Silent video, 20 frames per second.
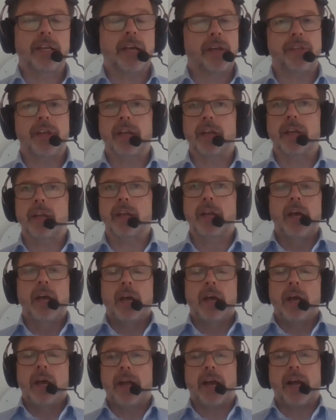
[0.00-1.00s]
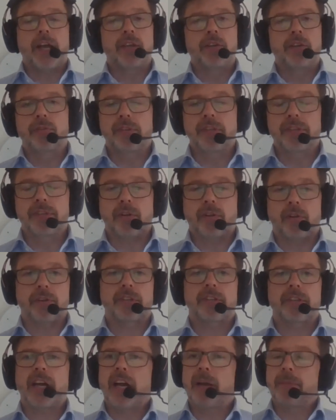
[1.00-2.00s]
I think I, I use this all
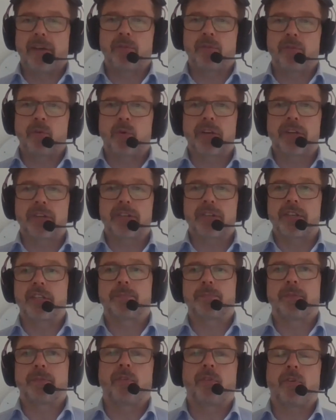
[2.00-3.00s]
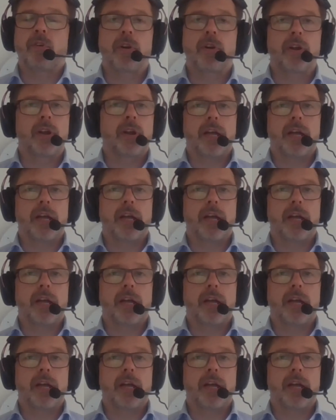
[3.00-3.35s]
the time, and everyone has seen this before.